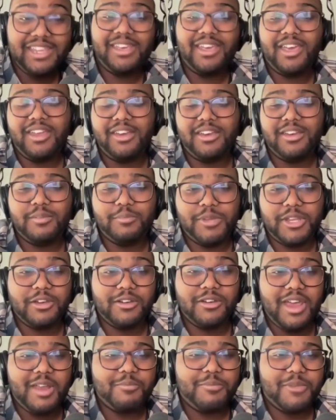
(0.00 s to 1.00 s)
and be
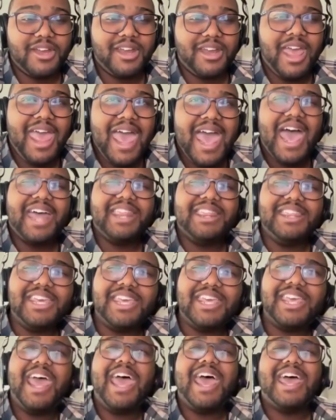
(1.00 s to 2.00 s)
great. But I
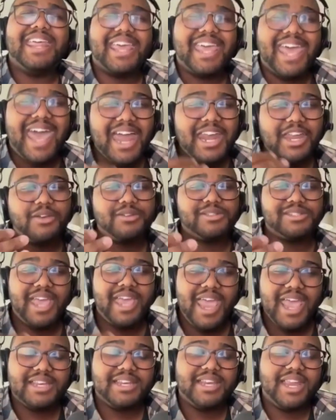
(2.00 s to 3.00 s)
think it kind of goes
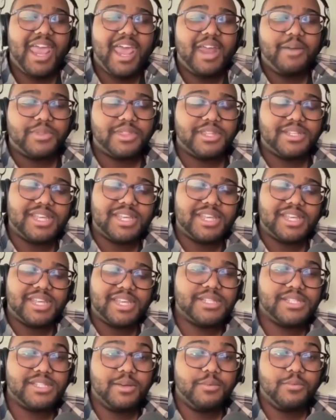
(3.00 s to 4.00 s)
hand in hand with the type
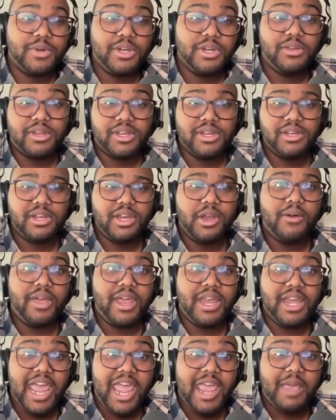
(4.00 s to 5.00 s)
system when you can,
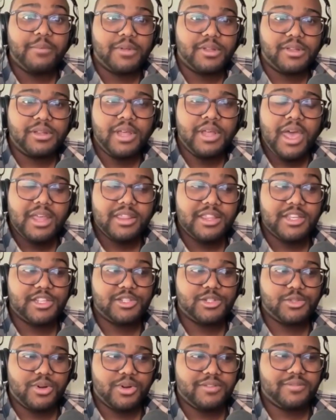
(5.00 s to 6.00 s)
enable this
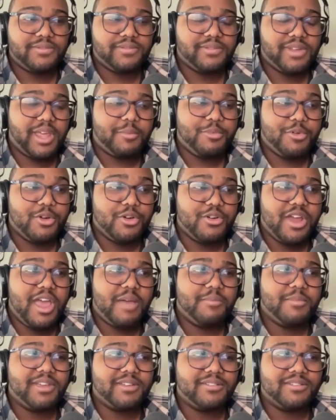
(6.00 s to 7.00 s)
sort of like
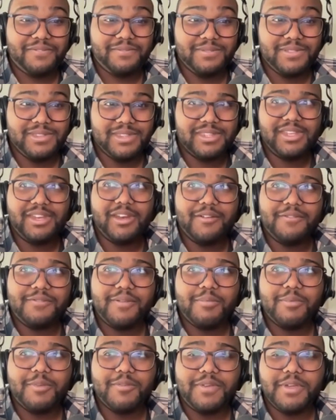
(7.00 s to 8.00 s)
programming,
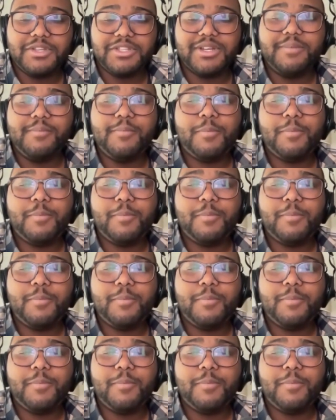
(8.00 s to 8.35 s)
from the future.